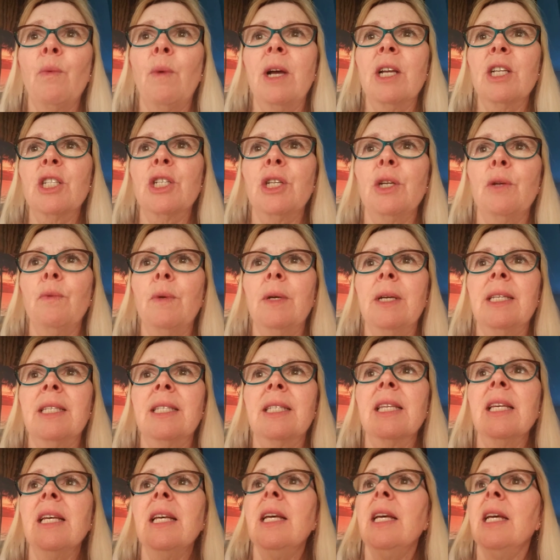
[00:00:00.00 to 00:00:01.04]
while she
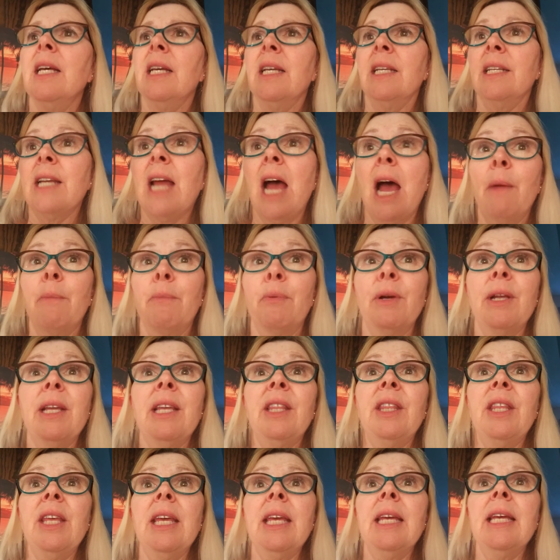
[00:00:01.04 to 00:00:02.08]
was not
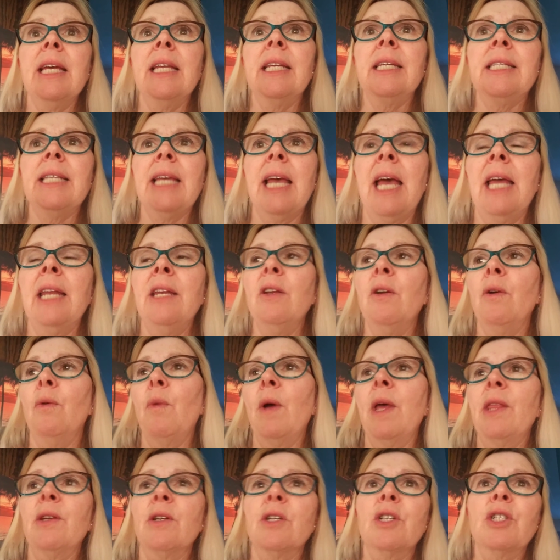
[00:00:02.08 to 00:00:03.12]
breathing and dead. And
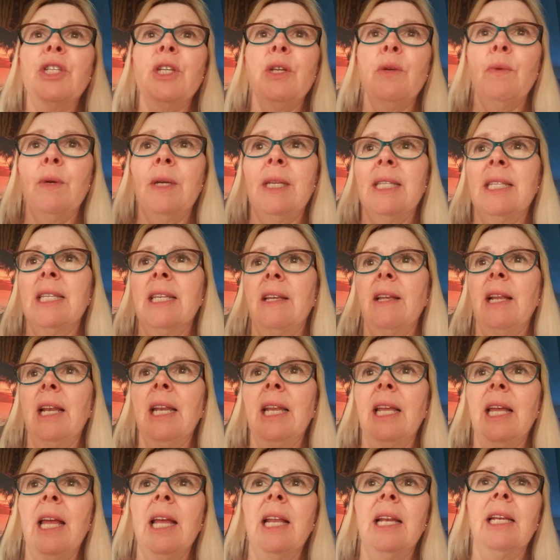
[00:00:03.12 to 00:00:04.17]
whether she was
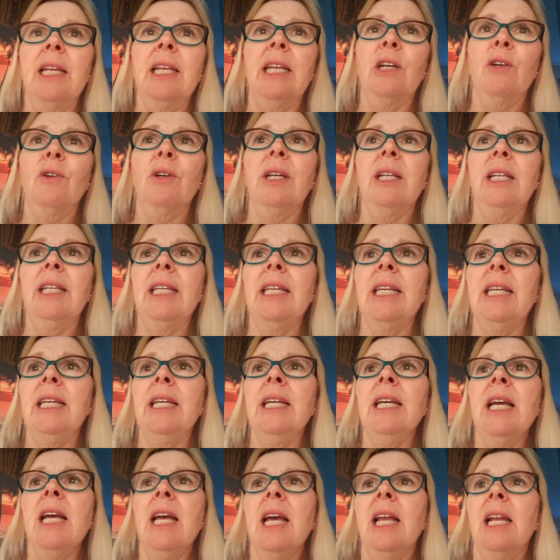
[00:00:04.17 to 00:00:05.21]
literally,
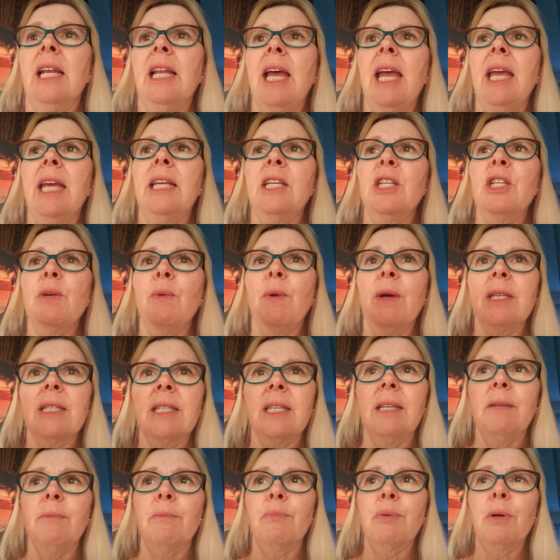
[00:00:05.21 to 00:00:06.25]
like, she
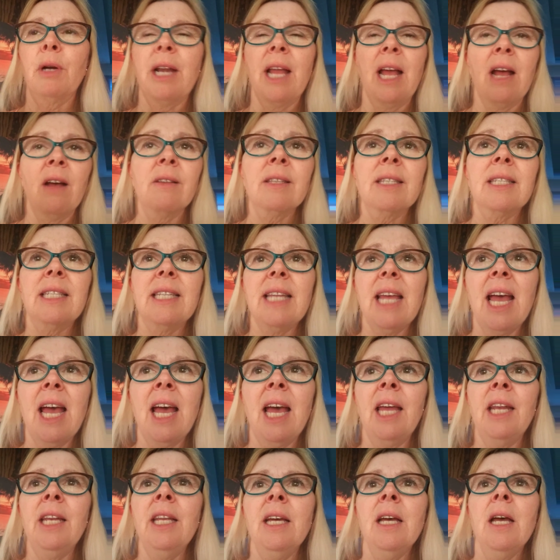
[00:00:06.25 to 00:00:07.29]
wasn't pronounced
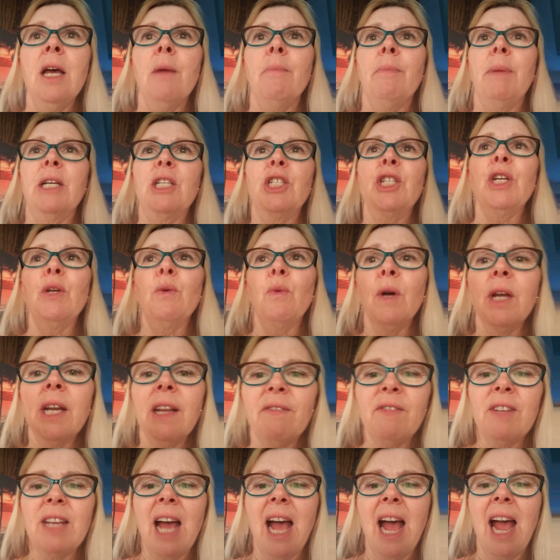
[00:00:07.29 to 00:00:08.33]
dead, but she would
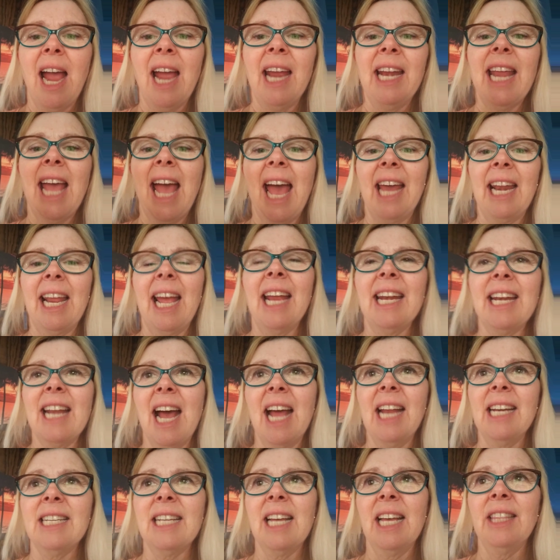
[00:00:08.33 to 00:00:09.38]
have died had I
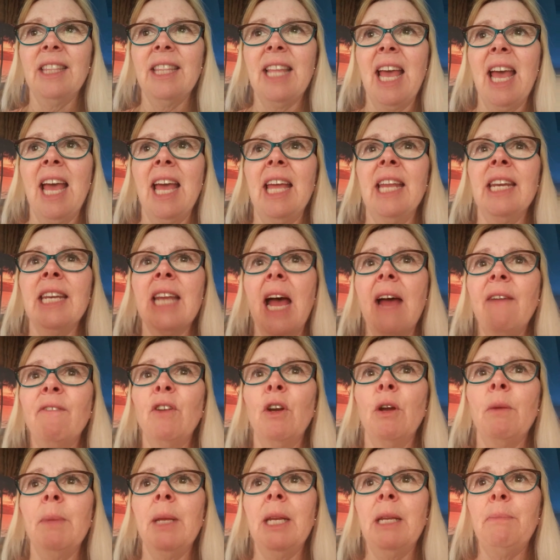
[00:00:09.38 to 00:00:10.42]
not done that, and not
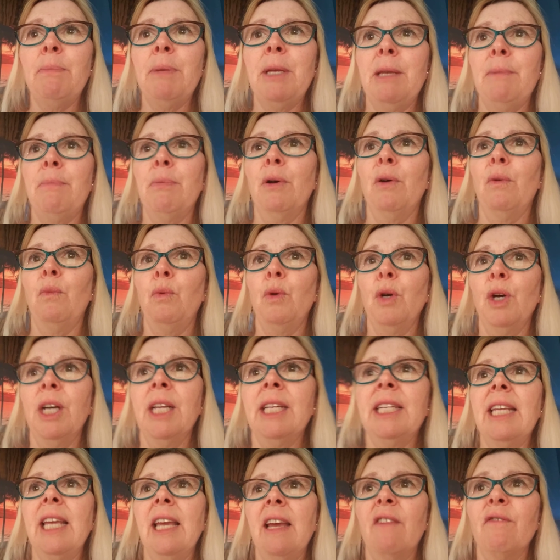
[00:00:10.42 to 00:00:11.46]
very many people
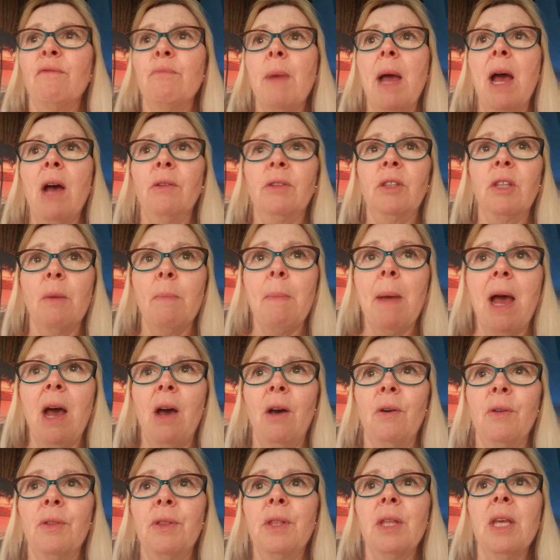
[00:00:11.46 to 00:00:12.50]
would give mouth to
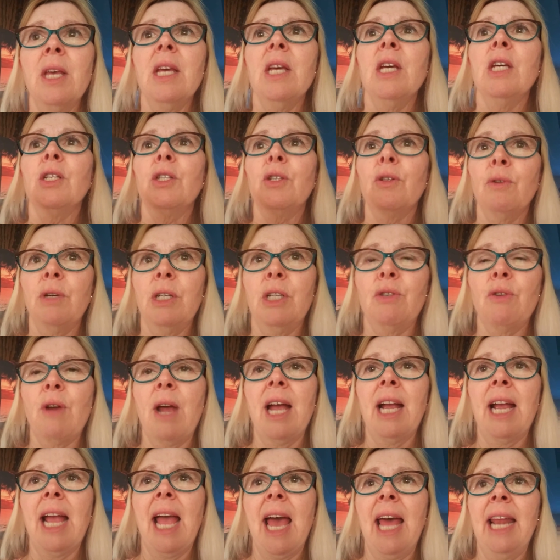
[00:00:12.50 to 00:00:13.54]
mouth to a
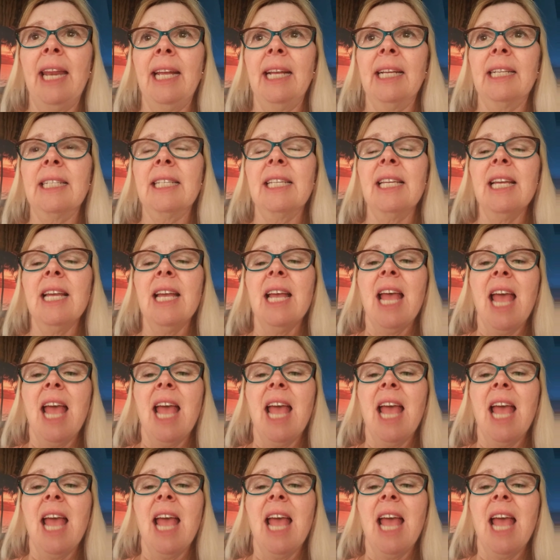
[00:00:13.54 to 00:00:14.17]
drug addict.